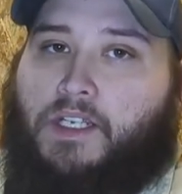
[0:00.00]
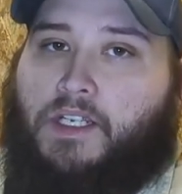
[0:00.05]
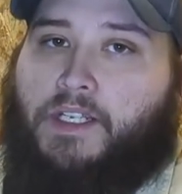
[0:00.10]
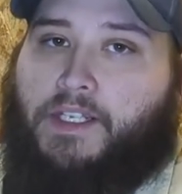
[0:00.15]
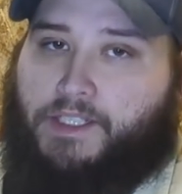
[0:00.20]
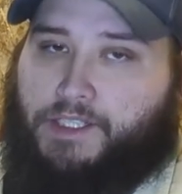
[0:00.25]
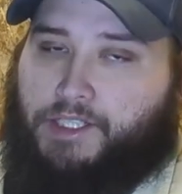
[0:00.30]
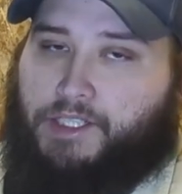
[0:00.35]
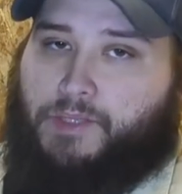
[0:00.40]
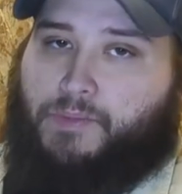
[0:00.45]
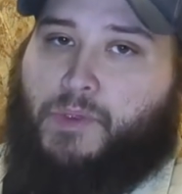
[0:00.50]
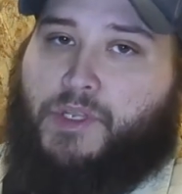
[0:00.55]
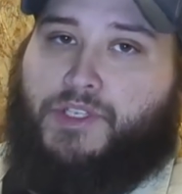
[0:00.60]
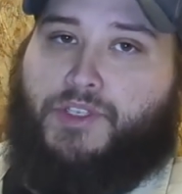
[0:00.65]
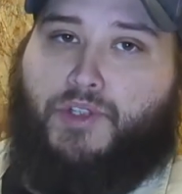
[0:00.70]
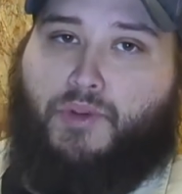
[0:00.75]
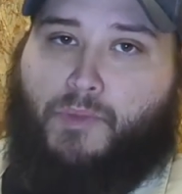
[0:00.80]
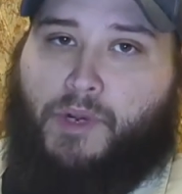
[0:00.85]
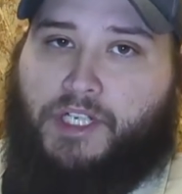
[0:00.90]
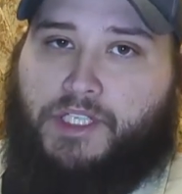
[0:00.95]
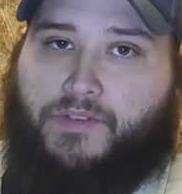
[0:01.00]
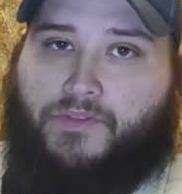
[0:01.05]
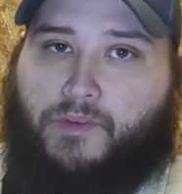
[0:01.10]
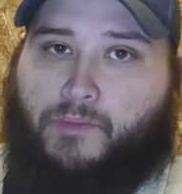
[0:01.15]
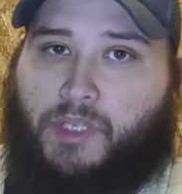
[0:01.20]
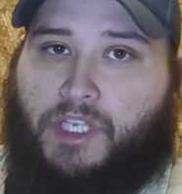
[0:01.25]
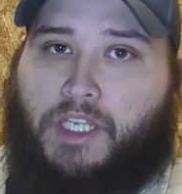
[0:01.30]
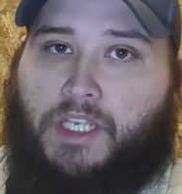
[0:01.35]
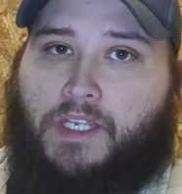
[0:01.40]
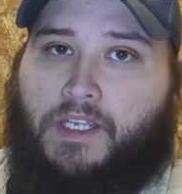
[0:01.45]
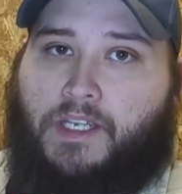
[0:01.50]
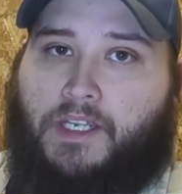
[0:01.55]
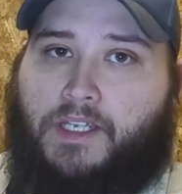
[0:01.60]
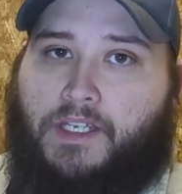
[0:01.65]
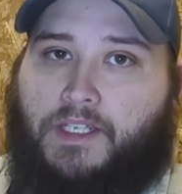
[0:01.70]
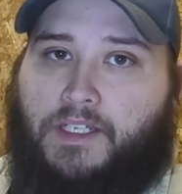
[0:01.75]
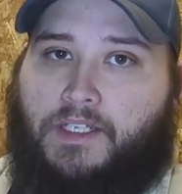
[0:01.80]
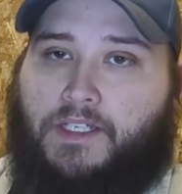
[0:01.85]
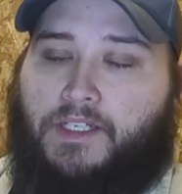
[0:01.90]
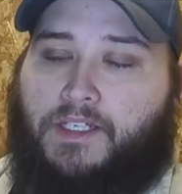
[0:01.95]
it's just been too much for me.
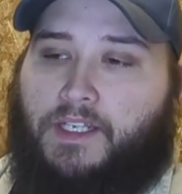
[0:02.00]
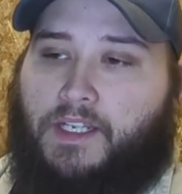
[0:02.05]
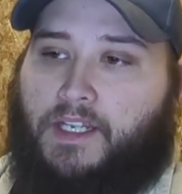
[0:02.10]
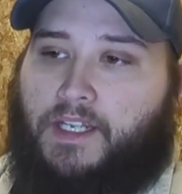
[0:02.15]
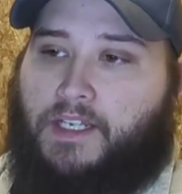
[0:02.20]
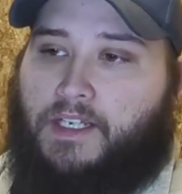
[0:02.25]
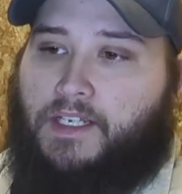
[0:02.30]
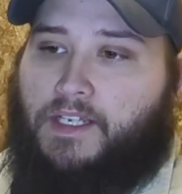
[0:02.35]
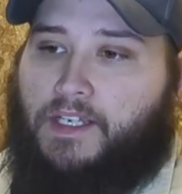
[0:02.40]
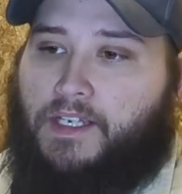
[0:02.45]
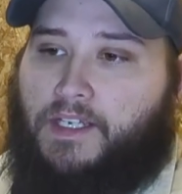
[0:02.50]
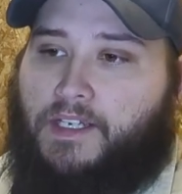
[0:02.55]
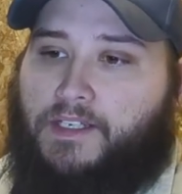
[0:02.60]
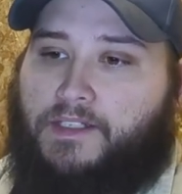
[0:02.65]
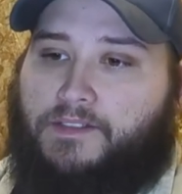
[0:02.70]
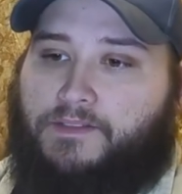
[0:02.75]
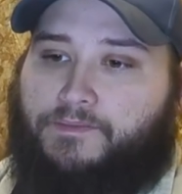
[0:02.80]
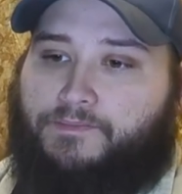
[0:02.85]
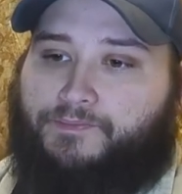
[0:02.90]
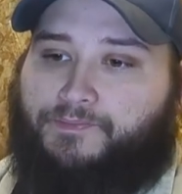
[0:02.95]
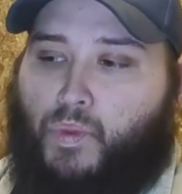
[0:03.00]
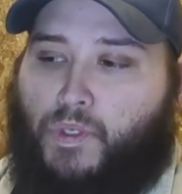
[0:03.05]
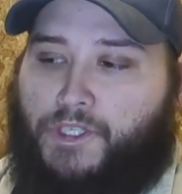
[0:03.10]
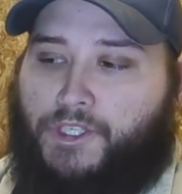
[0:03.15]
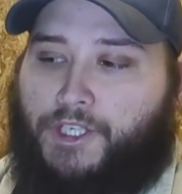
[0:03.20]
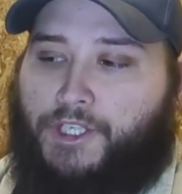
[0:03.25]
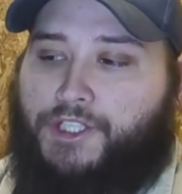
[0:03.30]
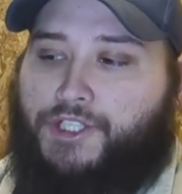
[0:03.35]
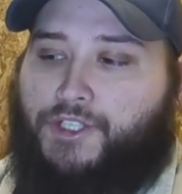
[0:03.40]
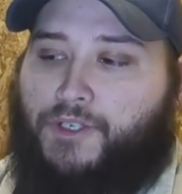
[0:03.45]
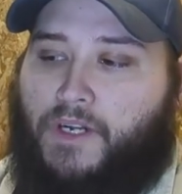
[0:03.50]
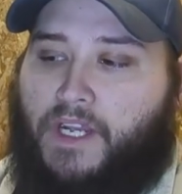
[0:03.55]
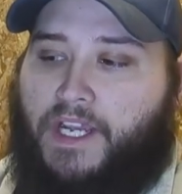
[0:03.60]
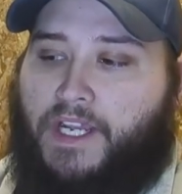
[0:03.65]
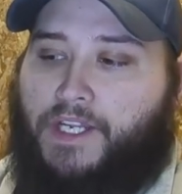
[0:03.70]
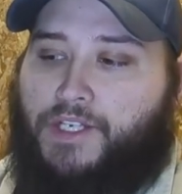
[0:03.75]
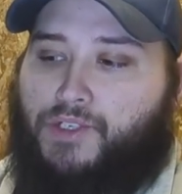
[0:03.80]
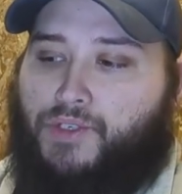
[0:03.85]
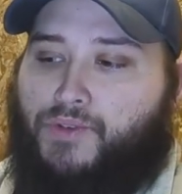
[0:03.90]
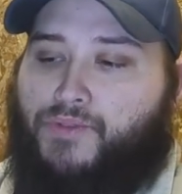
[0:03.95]
And We're going to try
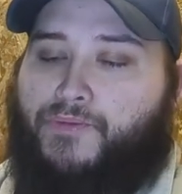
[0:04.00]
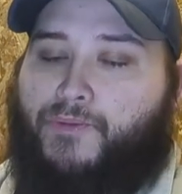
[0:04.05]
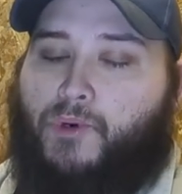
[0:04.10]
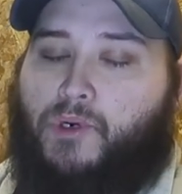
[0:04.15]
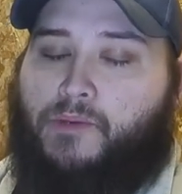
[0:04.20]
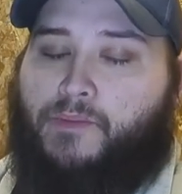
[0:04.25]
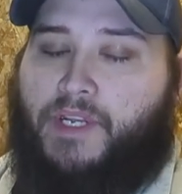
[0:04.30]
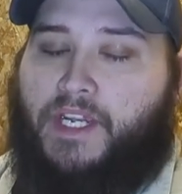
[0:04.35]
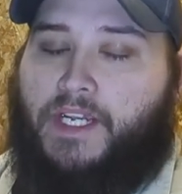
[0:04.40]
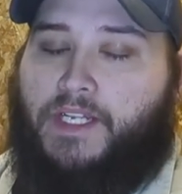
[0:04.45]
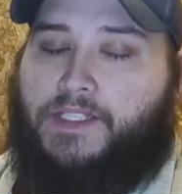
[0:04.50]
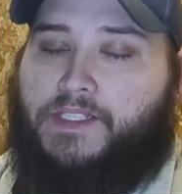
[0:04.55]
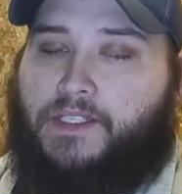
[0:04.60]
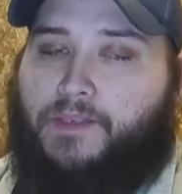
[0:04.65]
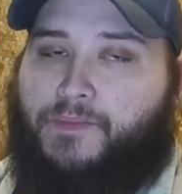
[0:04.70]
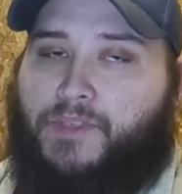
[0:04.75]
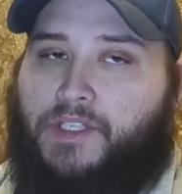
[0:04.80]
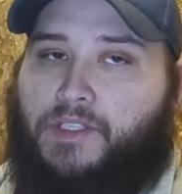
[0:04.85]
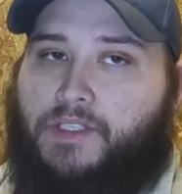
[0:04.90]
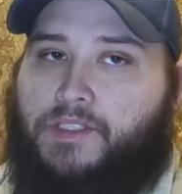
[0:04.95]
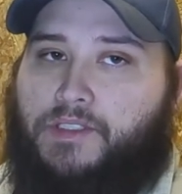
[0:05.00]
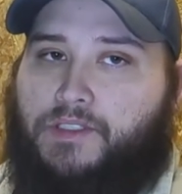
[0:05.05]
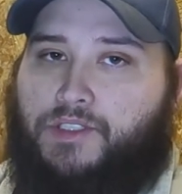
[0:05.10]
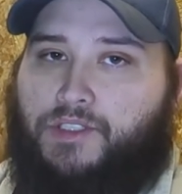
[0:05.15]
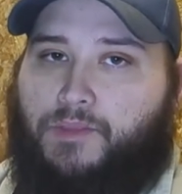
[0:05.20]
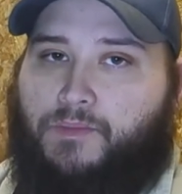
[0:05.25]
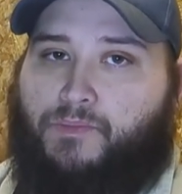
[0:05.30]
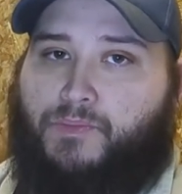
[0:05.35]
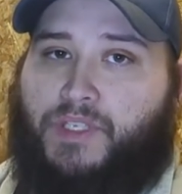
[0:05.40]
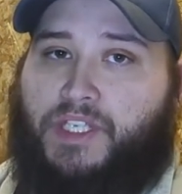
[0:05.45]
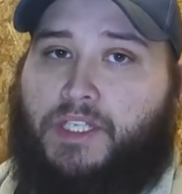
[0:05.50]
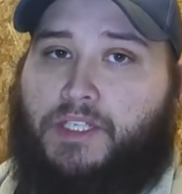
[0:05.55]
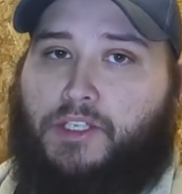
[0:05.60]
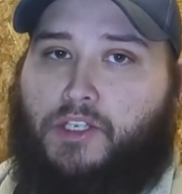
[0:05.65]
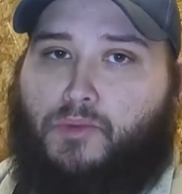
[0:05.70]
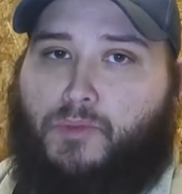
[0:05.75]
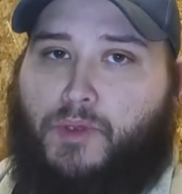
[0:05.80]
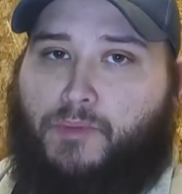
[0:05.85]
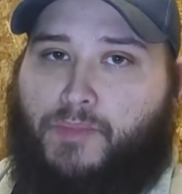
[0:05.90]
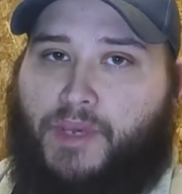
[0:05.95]
a new format, something that should be a
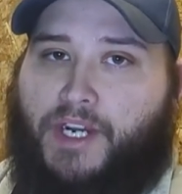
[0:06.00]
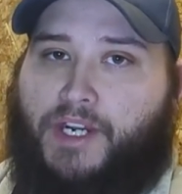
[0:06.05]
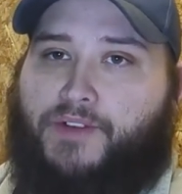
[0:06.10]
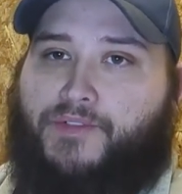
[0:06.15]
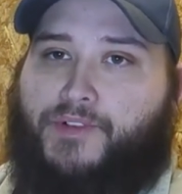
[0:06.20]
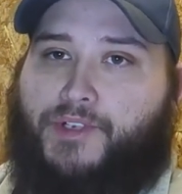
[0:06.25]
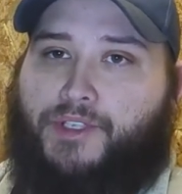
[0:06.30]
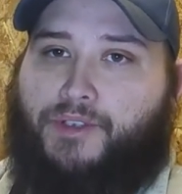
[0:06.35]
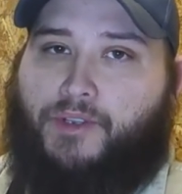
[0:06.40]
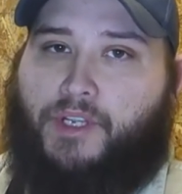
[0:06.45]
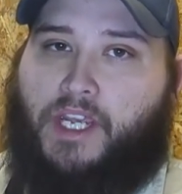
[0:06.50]
little bit better for you